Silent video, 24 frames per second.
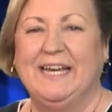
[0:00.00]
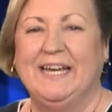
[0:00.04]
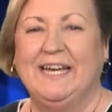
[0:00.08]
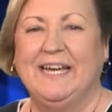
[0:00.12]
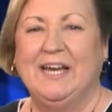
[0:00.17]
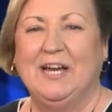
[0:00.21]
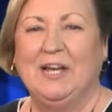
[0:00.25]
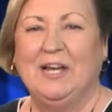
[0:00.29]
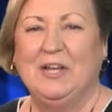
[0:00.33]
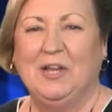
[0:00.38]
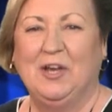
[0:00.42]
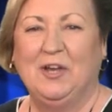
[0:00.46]

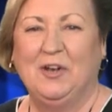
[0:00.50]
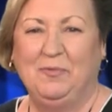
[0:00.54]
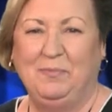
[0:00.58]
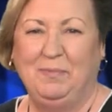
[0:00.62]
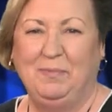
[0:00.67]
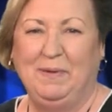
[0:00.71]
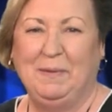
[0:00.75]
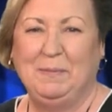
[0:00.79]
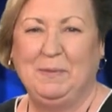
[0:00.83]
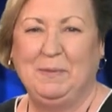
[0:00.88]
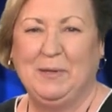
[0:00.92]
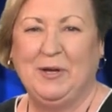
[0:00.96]
Uh, a lot
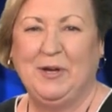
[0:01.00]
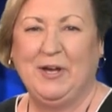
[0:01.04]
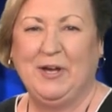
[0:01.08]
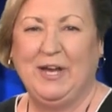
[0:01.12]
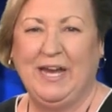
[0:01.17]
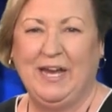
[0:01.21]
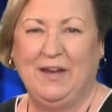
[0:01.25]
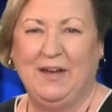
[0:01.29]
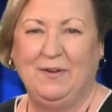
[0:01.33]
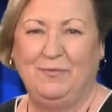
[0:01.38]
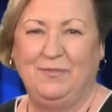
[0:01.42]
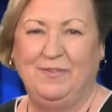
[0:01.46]
of people are
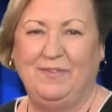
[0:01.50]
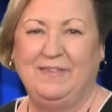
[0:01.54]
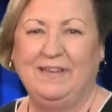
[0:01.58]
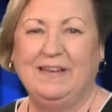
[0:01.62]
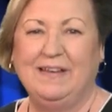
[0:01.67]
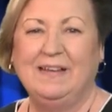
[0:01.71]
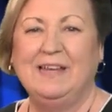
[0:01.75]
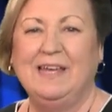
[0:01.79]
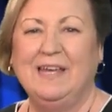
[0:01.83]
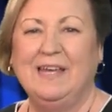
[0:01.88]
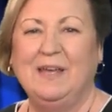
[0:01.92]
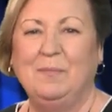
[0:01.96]
here
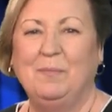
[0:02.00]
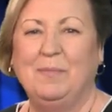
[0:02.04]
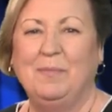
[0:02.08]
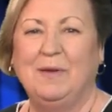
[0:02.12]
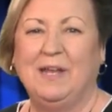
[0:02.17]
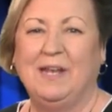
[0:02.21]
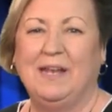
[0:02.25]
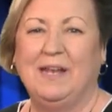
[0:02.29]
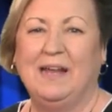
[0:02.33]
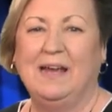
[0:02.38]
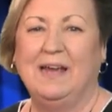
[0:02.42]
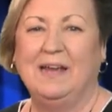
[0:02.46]
physically,
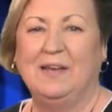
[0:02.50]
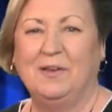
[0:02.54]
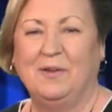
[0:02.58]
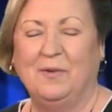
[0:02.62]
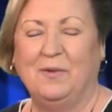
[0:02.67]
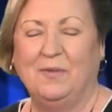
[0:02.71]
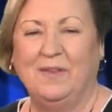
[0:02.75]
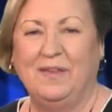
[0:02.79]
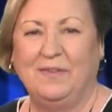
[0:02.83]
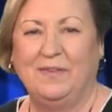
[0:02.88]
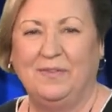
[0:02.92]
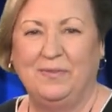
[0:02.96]
but I
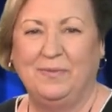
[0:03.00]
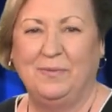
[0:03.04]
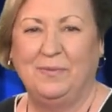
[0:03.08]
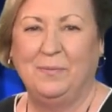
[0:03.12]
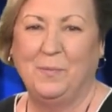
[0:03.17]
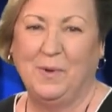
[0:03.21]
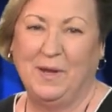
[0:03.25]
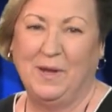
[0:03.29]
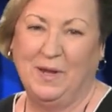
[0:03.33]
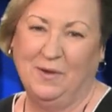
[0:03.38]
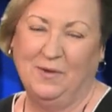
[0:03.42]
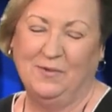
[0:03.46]
know that
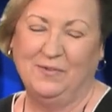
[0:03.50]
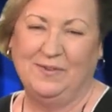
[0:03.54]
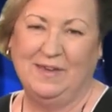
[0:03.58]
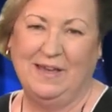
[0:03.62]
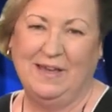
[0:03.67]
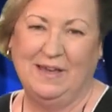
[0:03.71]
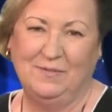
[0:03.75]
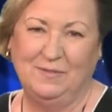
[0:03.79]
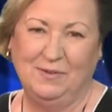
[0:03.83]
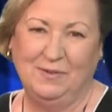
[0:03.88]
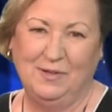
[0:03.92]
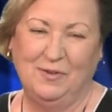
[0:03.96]
we also
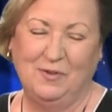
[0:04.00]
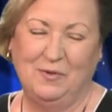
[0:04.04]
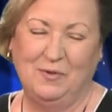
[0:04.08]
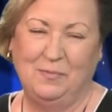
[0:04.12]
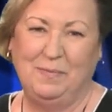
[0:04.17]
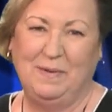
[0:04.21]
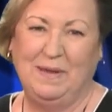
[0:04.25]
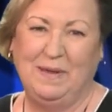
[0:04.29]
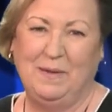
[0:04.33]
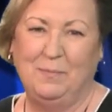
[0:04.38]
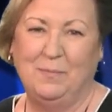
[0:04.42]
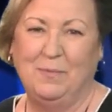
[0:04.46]
have a lot
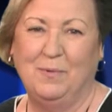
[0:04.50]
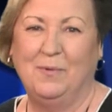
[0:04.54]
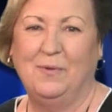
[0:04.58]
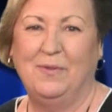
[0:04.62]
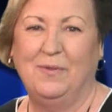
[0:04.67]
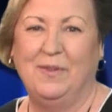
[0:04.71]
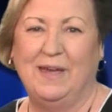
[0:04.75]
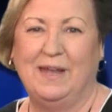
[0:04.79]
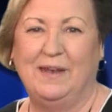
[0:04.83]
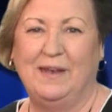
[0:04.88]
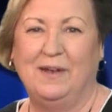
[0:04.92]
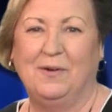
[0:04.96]
of
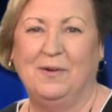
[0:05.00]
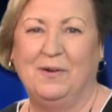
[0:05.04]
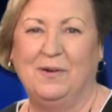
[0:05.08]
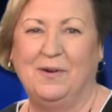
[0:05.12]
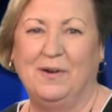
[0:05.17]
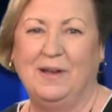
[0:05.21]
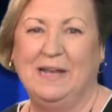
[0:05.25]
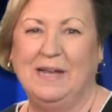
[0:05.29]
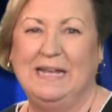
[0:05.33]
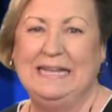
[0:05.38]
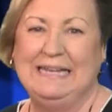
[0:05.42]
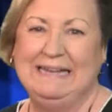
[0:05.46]
people that
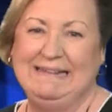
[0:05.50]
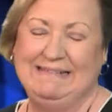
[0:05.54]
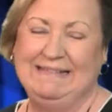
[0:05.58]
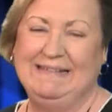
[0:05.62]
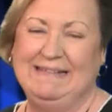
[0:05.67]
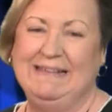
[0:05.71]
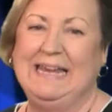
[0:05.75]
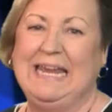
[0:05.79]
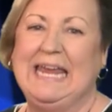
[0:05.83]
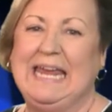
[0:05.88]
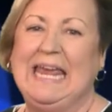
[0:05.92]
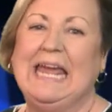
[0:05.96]
are
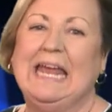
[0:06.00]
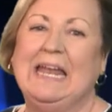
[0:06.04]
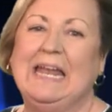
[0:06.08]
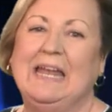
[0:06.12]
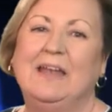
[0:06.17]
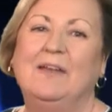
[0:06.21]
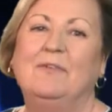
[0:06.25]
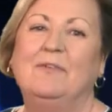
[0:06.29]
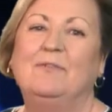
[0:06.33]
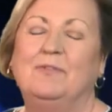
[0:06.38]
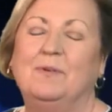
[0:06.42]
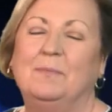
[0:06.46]
listening
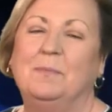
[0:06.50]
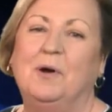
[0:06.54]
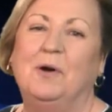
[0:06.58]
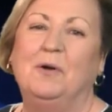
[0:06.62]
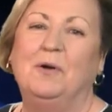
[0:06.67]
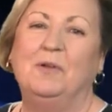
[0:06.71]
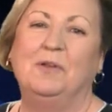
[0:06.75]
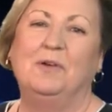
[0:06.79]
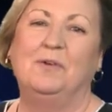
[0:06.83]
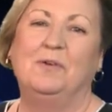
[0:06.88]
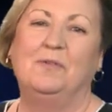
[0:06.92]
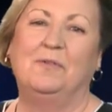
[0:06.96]
in from
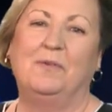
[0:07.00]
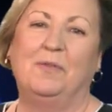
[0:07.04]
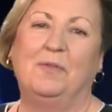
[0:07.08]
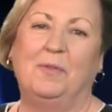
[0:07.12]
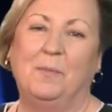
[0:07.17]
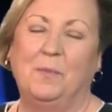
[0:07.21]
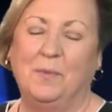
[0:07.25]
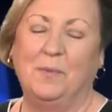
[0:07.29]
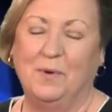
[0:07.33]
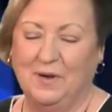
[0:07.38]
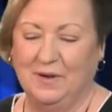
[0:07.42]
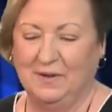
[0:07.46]
all over
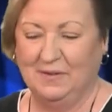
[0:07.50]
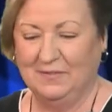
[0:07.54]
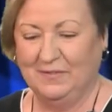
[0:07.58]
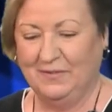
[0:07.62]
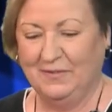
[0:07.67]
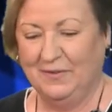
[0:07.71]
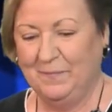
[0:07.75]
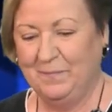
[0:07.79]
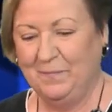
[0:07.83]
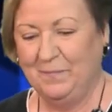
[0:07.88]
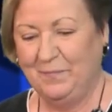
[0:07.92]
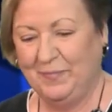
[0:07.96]
the
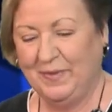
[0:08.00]
world.